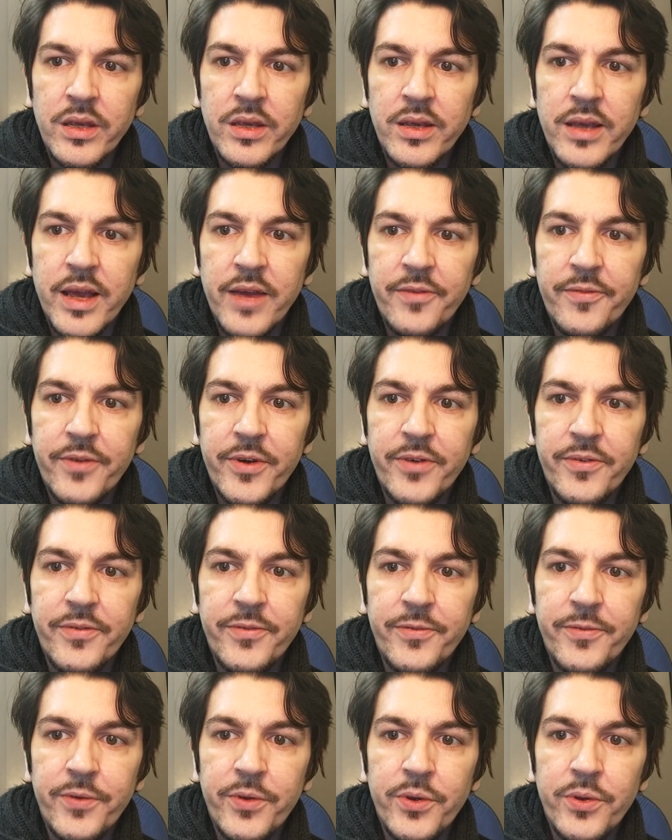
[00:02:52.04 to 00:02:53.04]
gathering
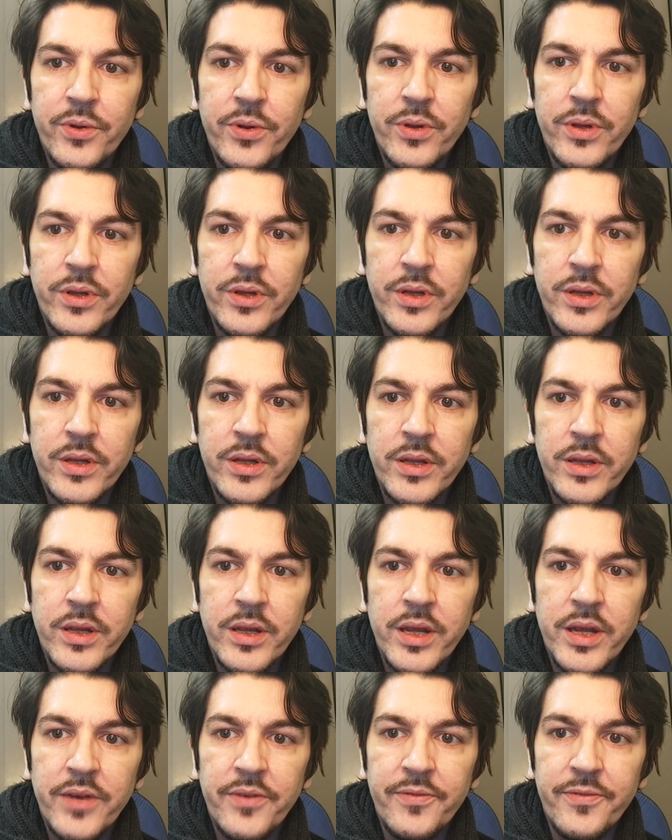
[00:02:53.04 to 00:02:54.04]
fuel
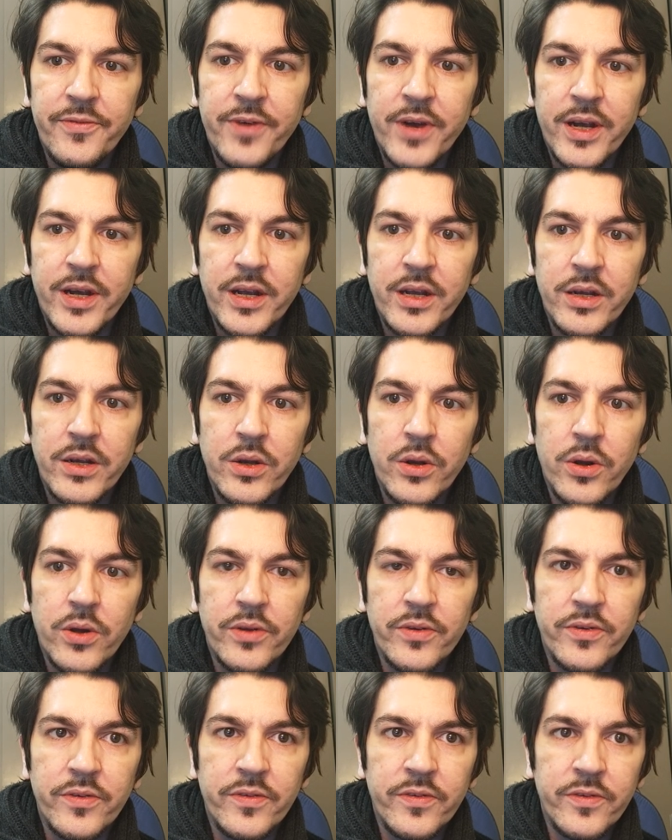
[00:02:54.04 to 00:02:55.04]
in vacant
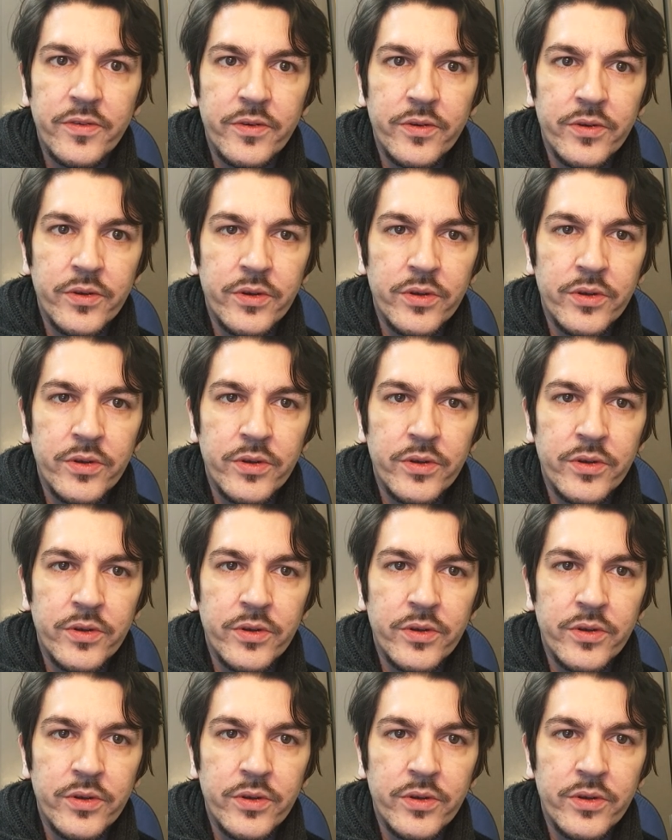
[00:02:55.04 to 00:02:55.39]
lots.